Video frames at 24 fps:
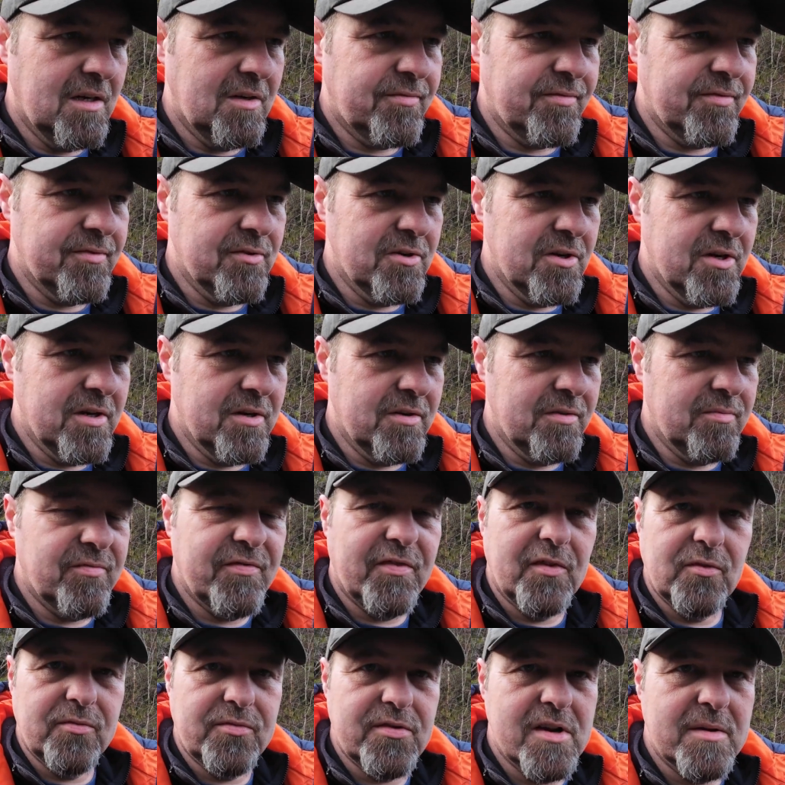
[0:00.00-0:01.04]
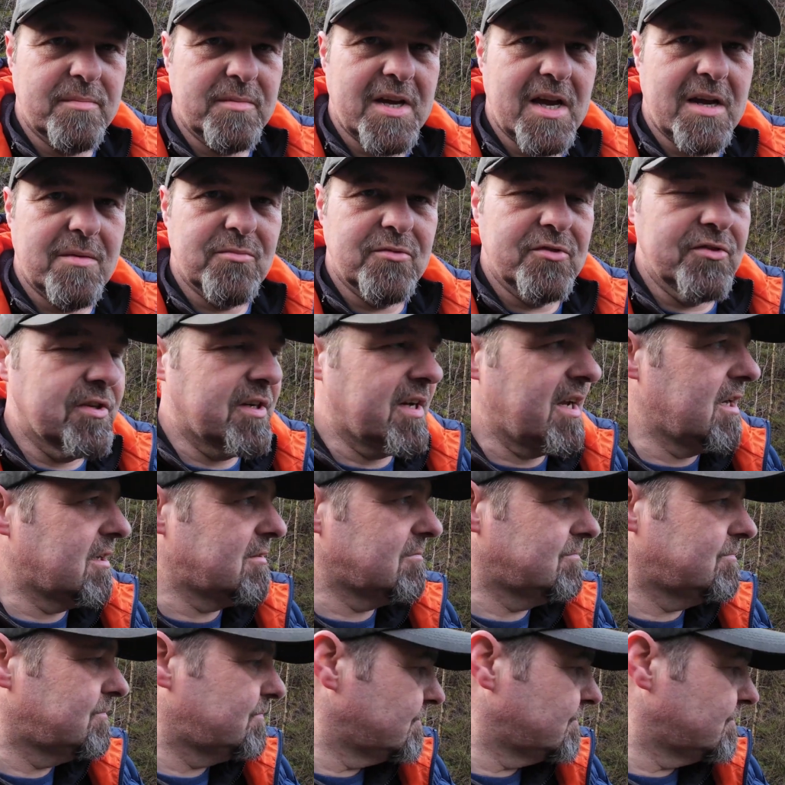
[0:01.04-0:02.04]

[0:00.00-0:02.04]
for a full frame camera again.